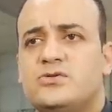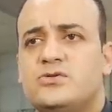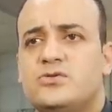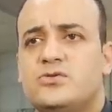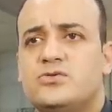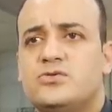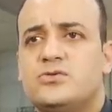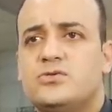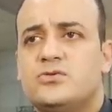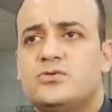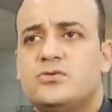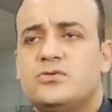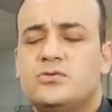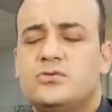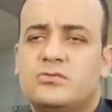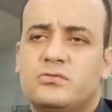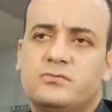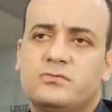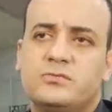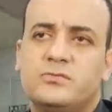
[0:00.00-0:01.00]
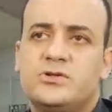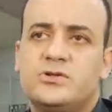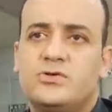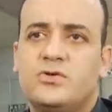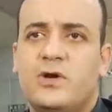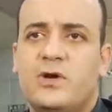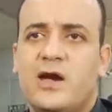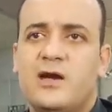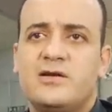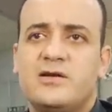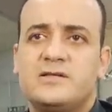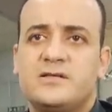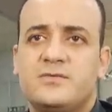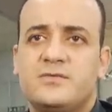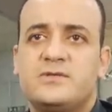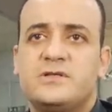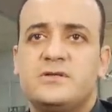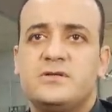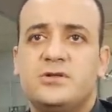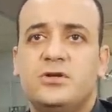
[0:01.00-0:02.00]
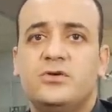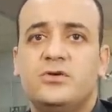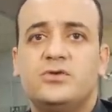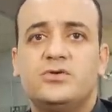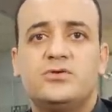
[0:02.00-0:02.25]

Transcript: to, to, to carry something new